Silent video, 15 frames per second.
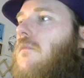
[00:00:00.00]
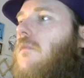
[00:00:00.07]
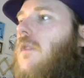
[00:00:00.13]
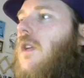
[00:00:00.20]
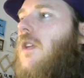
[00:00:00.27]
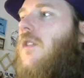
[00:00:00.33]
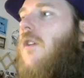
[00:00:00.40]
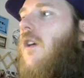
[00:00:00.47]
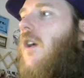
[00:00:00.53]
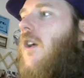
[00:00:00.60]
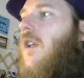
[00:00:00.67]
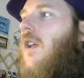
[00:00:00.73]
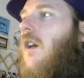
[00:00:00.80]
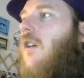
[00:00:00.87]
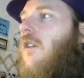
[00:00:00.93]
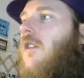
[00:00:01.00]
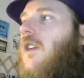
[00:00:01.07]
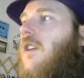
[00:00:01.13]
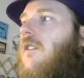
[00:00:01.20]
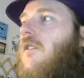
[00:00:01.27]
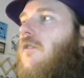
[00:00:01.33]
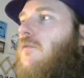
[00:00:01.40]
He thought, I'll
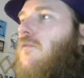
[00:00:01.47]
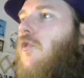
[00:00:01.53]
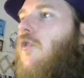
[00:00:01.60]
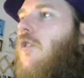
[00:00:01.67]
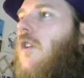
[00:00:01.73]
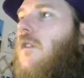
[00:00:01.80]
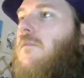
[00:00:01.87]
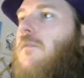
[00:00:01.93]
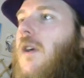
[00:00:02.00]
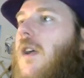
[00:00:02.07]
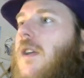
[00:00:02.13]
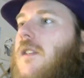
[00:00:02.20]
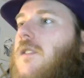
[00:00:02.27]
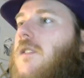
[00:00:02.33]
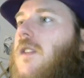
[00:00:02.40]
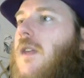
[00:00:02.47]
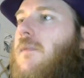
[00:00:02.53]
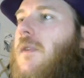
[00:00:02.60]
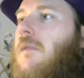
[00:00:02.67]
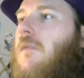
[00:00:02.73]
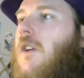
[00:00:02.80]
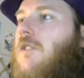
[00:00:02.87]
heal more by
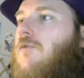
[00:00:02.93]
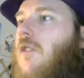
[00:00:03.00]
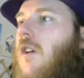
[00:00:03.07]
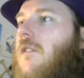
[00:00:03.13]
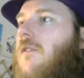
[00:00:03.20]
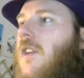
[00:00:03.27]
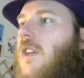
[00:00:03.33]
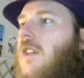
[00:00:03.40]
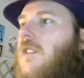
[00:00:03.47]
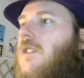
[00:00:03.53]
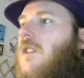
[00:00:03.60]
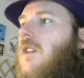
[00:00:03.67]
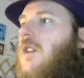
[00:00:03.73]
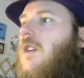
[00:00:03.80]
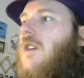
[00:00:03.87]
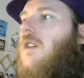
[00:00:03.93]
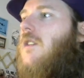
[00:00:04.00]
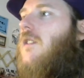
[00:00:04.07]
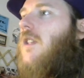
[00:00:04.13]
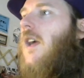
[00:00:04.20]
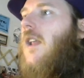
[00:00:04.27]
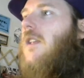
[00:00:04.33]
skipping my draw phase.
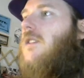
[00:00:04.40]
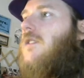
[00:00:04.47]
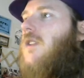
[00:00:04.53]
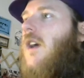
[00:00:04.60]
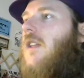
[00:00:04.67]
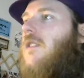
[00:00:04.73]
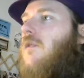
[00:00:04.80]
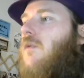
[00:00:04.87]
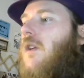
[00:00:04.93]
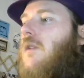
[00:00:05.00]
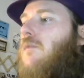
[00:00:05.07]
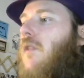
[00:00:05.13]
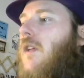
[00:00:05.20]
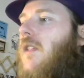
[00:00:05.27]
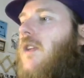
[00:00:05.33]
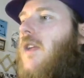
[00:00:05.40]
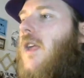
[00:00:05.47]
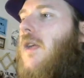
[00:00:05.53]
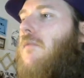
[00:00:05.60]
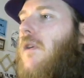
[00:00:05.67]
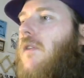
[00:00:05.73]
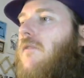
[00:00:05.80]
That is not the way to play the
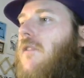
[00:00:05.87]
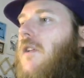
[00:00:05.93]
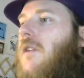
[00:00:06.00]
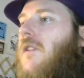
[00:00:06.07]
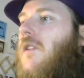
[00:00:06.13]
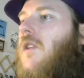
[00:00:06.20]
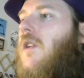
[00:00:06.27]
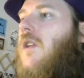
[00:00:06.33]
game, my friend.